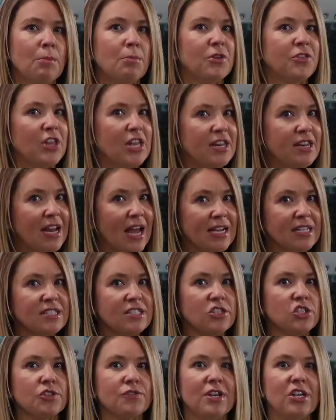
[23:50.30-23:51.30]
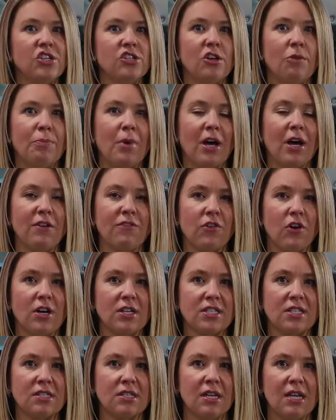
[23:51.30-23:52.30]
But the next iteration of
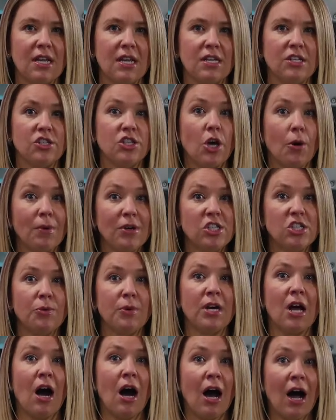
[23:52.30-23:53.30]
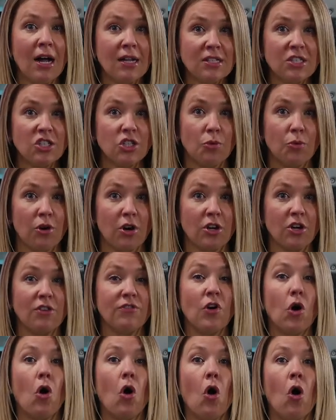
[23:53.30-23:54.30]
Bifrost is going to enhance the work
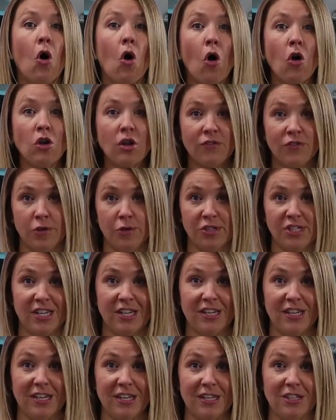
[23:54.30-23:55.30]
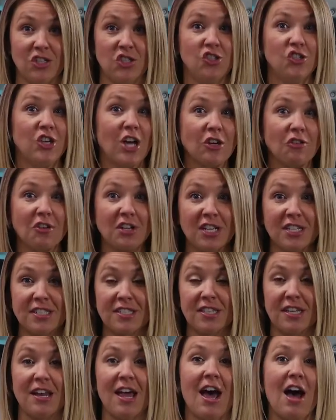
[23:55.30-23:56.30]
of all of you TDs,
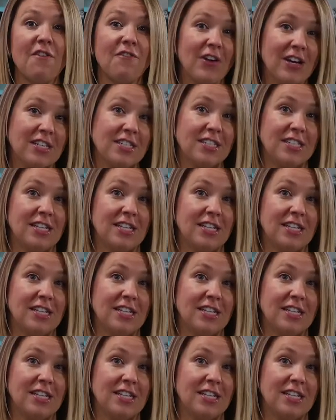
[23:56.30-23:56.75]
generalists and FX